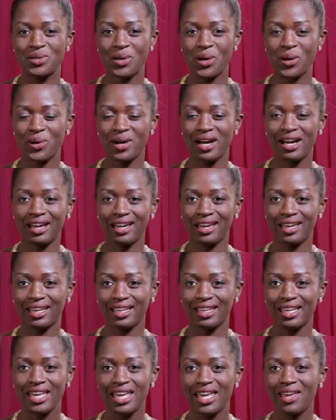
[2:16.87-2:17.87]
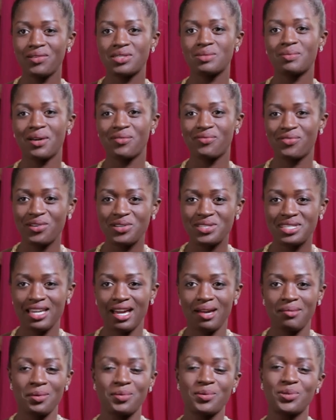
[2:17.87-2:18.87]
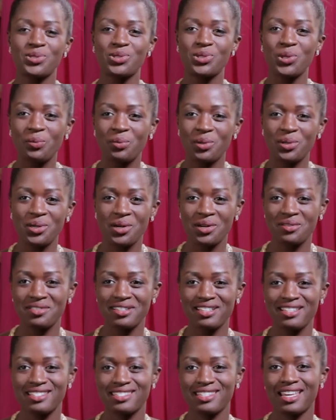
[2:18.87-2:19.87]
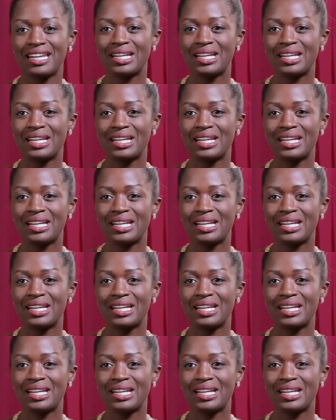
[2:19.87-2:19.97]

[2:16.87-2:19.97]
You know, it was my first time. I was super nervous.